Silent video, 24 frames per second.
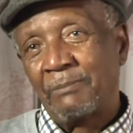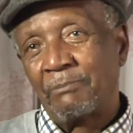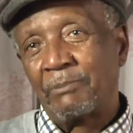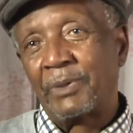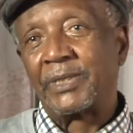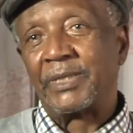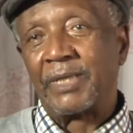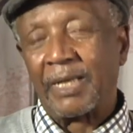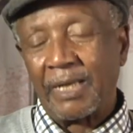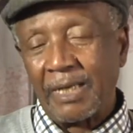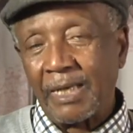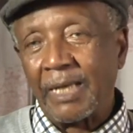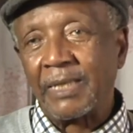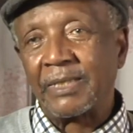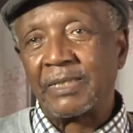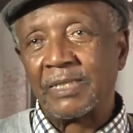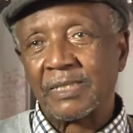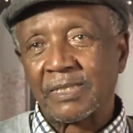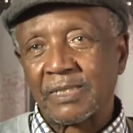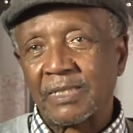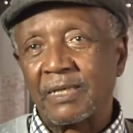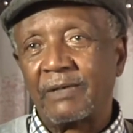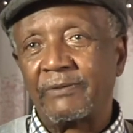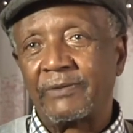But then I
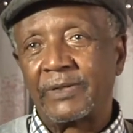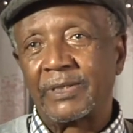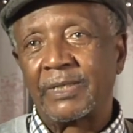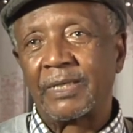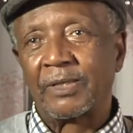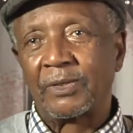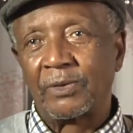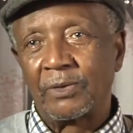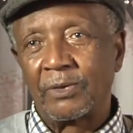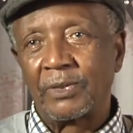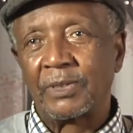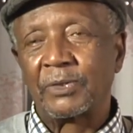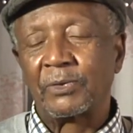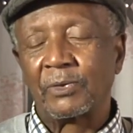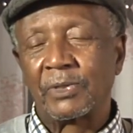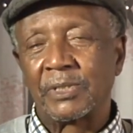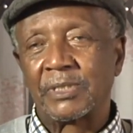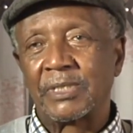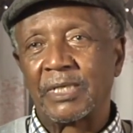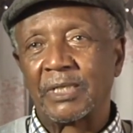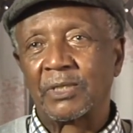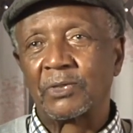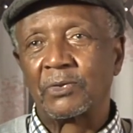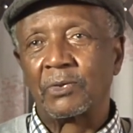discovered that no, it
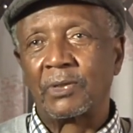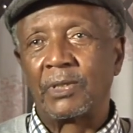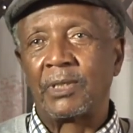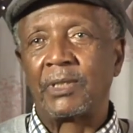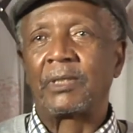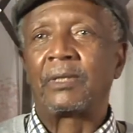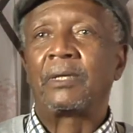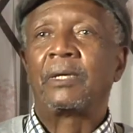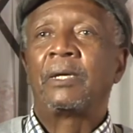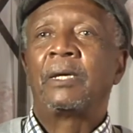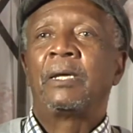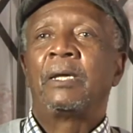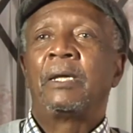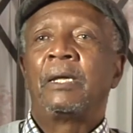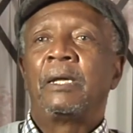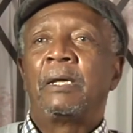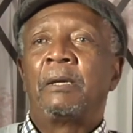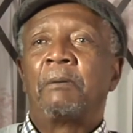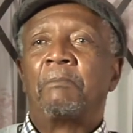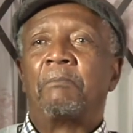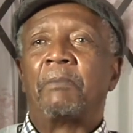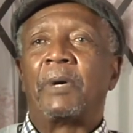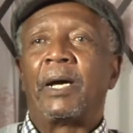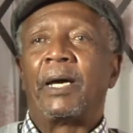was actually
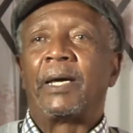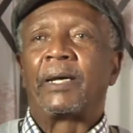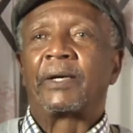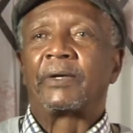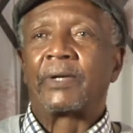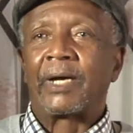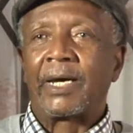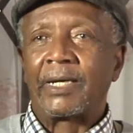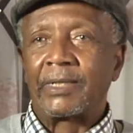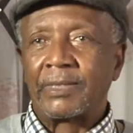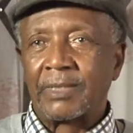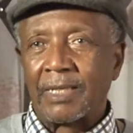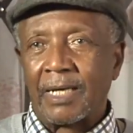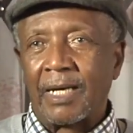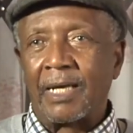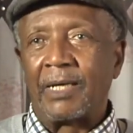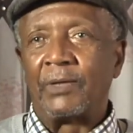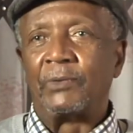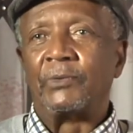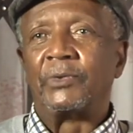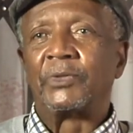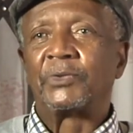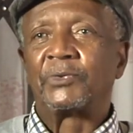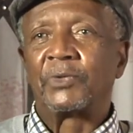my right eye
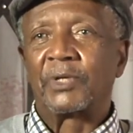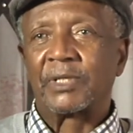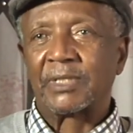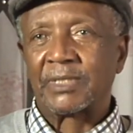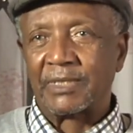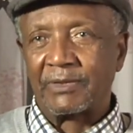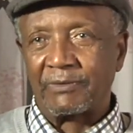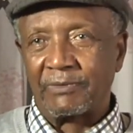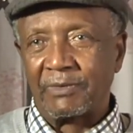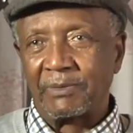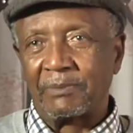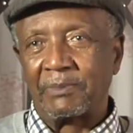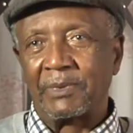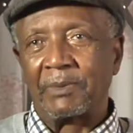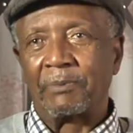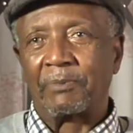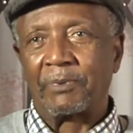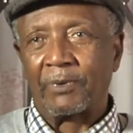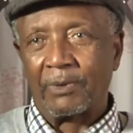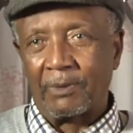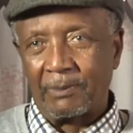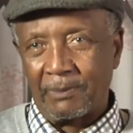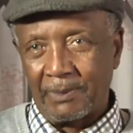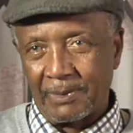which was giving me
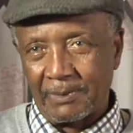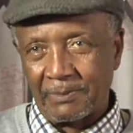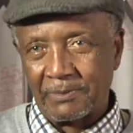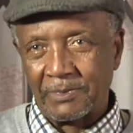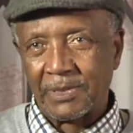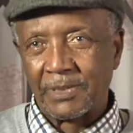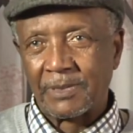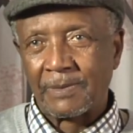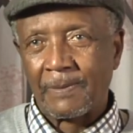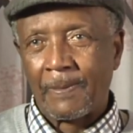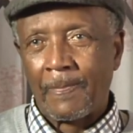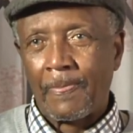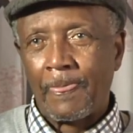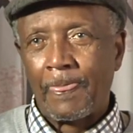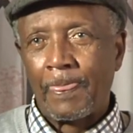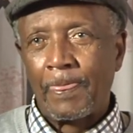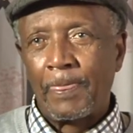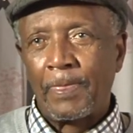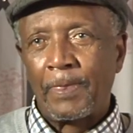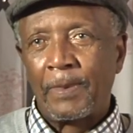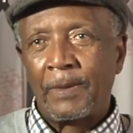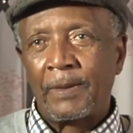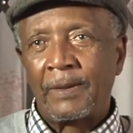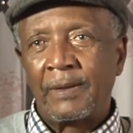problems.
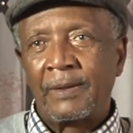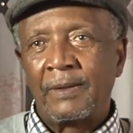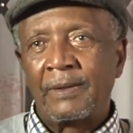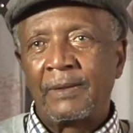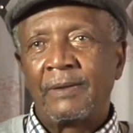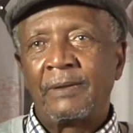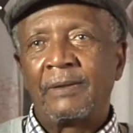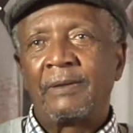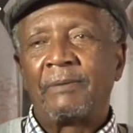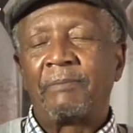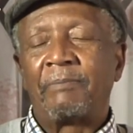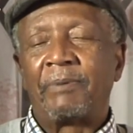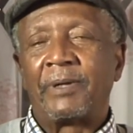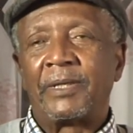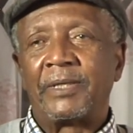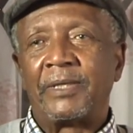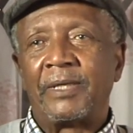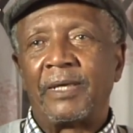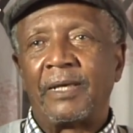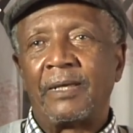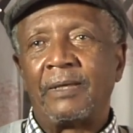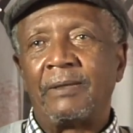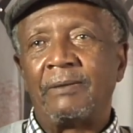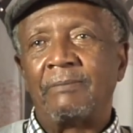But
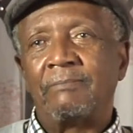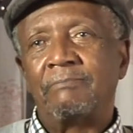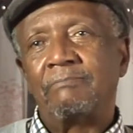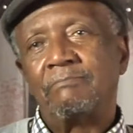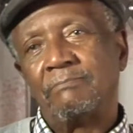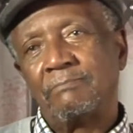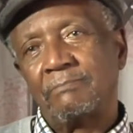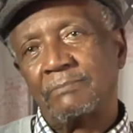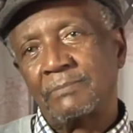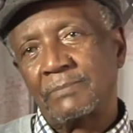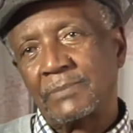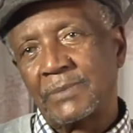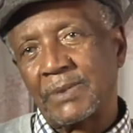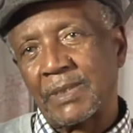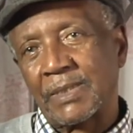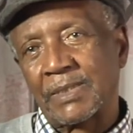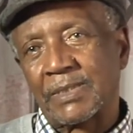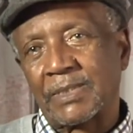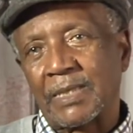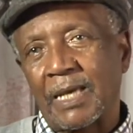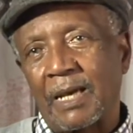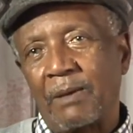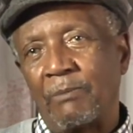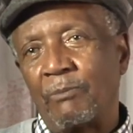then as
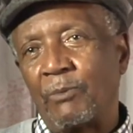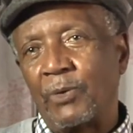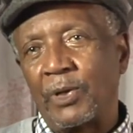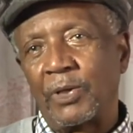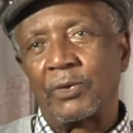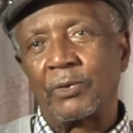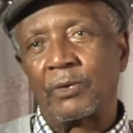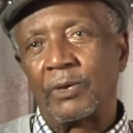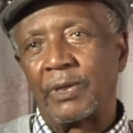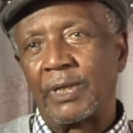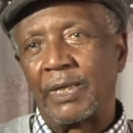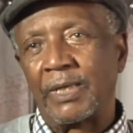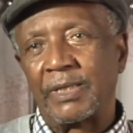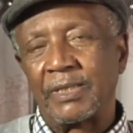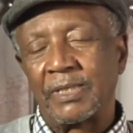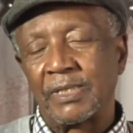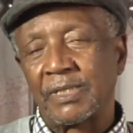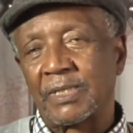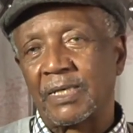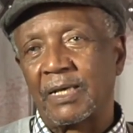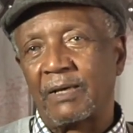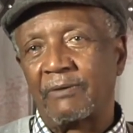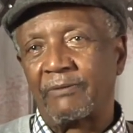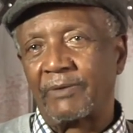time went on, I
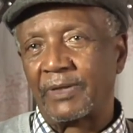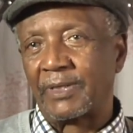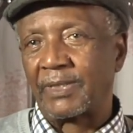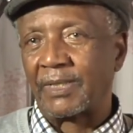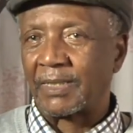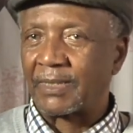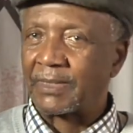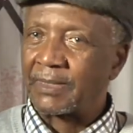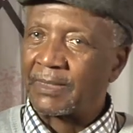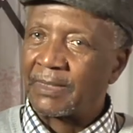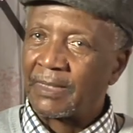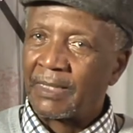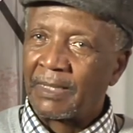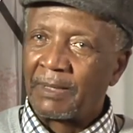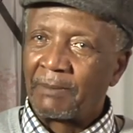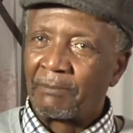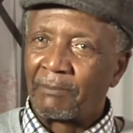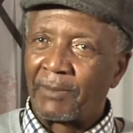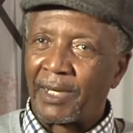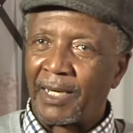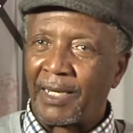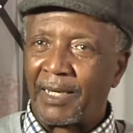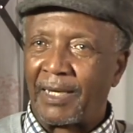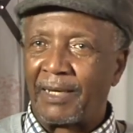discovered that
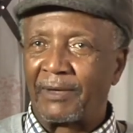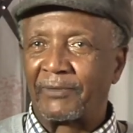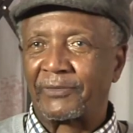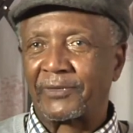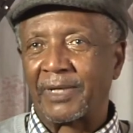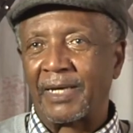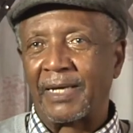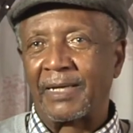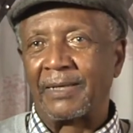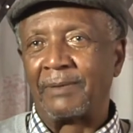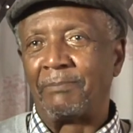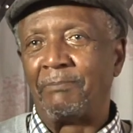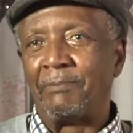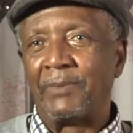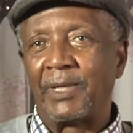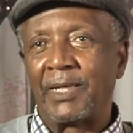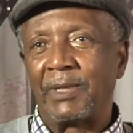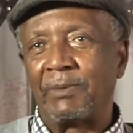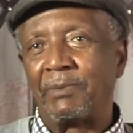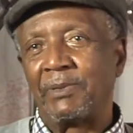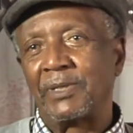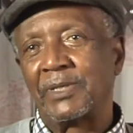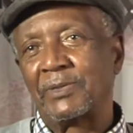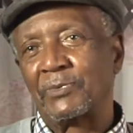my left eye
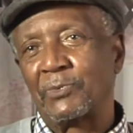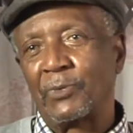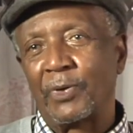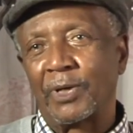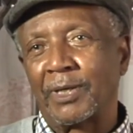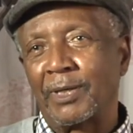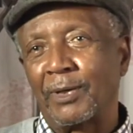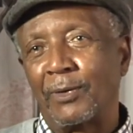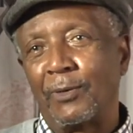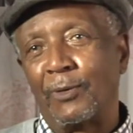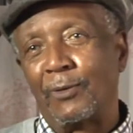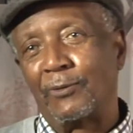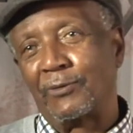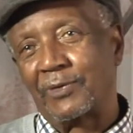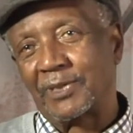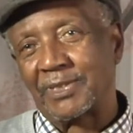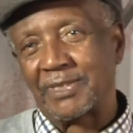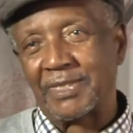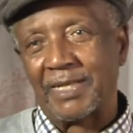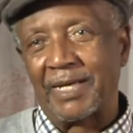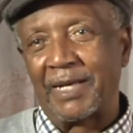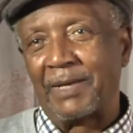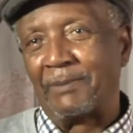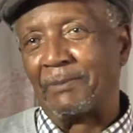maybe is working over
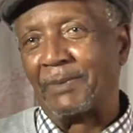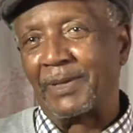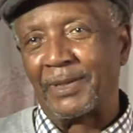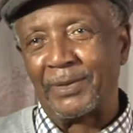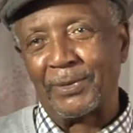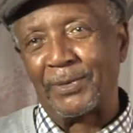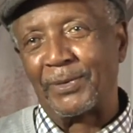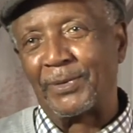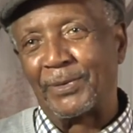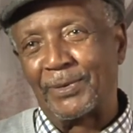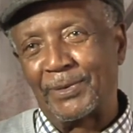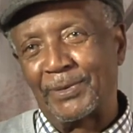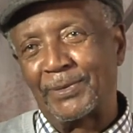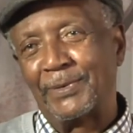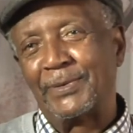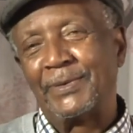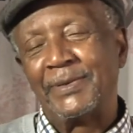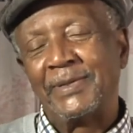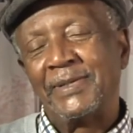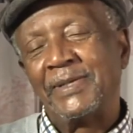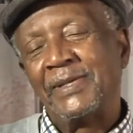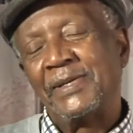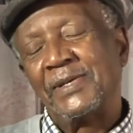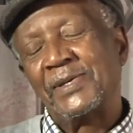time, I don't know.
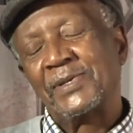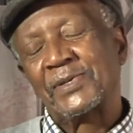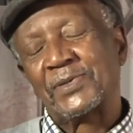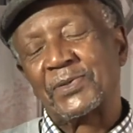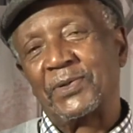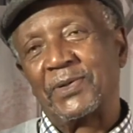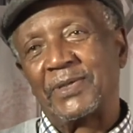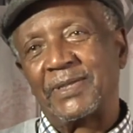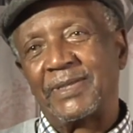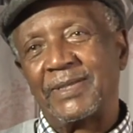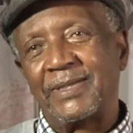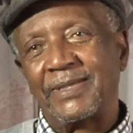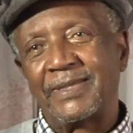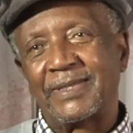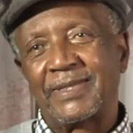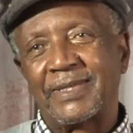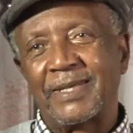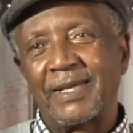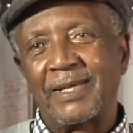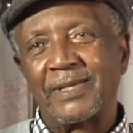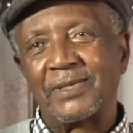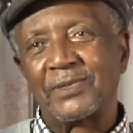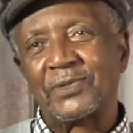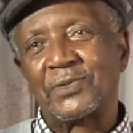So it
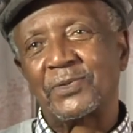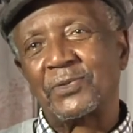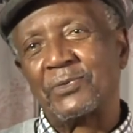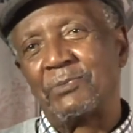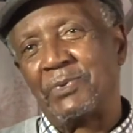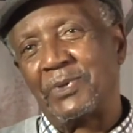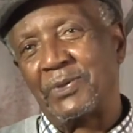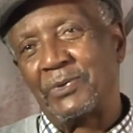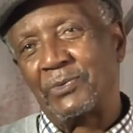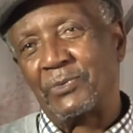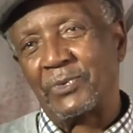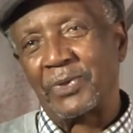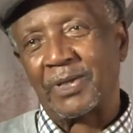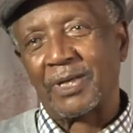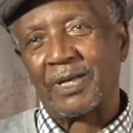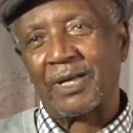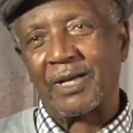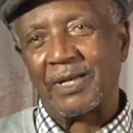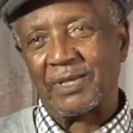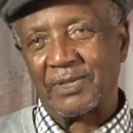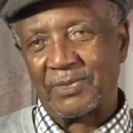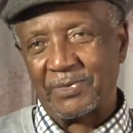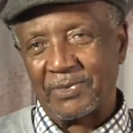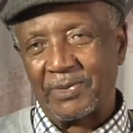tends to be weaker
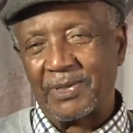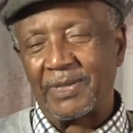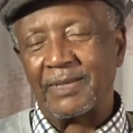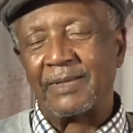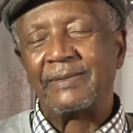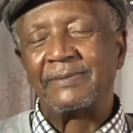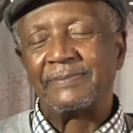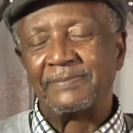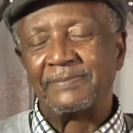as well.